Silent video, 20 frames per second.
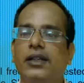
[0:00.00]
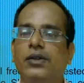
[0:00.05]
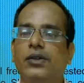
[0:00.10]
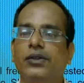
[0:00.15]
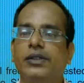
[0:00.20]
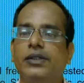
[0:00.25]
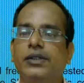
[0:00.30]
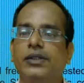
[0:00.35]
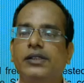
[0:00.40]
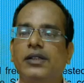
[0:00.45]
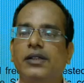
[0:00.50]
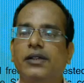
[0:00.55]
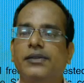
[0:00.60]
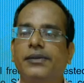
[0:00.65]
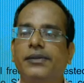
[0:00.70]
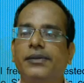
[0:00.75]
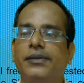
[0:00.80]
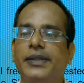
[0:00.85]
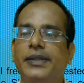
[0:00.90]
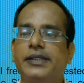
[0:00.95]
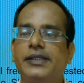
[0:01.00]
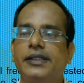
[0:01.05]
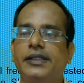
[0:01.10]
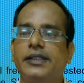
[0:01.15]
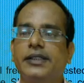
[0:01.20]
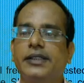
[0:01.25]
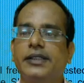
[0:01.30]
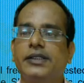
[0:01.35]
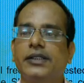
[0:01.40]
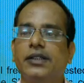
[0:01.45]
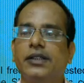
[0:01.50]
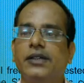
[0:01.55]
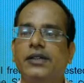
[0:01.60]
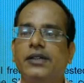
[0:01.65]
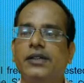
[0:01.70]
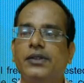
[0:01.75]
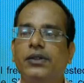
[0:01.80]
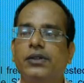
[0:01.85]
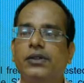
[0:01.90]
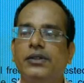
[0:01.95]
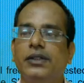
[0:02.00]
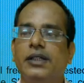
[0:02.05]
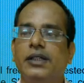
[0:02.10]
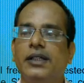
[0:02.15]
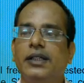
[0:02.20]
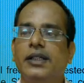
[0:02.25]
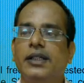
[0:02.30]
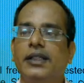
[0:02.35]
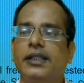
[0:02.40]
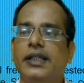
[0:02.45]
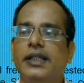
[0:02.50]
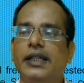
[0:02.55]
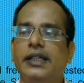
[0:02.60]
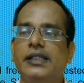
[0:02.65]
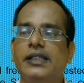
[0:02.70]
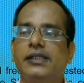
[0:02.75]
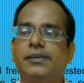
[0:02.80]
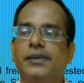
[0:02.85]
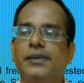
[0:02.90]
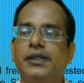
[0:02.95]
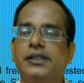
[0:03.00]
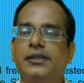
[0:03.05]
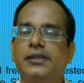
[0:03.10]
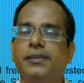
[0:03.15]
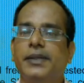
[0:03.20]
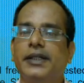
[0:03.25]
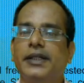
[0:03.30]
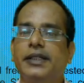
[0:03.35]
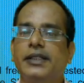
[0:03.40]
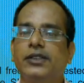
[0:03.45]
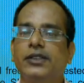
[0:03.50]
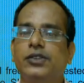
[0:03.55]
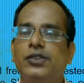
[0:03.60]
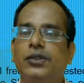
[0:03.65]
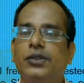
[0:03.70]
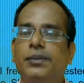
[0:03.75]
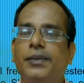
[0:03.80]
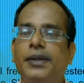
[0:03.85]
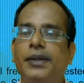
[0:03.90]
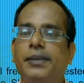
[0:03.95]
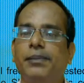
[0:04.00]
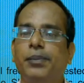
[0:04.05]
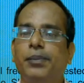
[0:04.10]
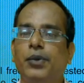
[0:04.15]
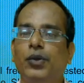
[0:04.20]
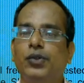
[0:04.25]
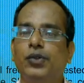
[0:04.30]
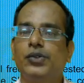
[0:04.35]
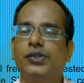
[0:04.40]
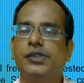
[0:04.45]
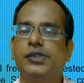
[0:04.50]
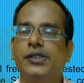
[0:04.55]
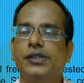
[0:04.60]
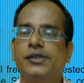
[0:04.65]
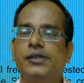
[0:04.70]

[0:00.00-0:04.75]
loudness of a presentation of tone, the response button should be pushed.